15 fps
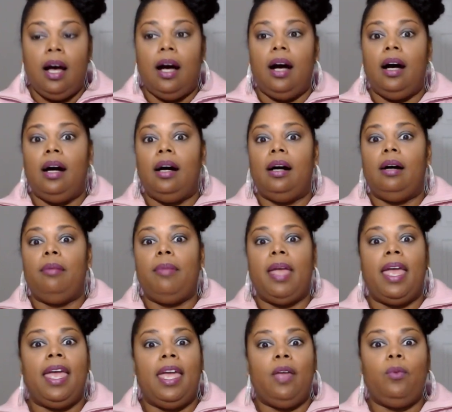
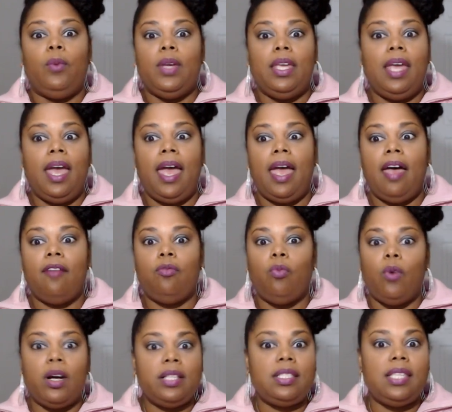And we have
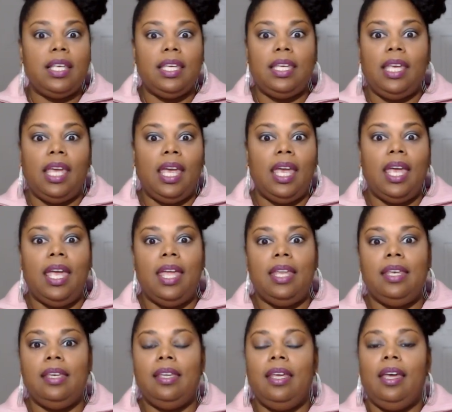once
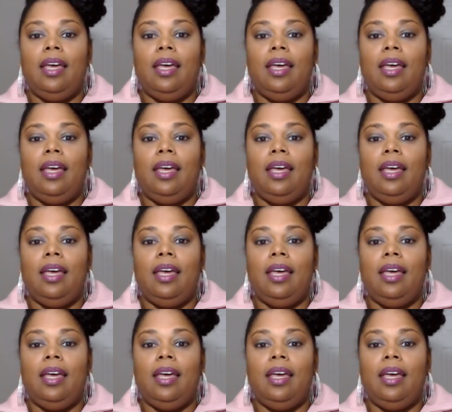again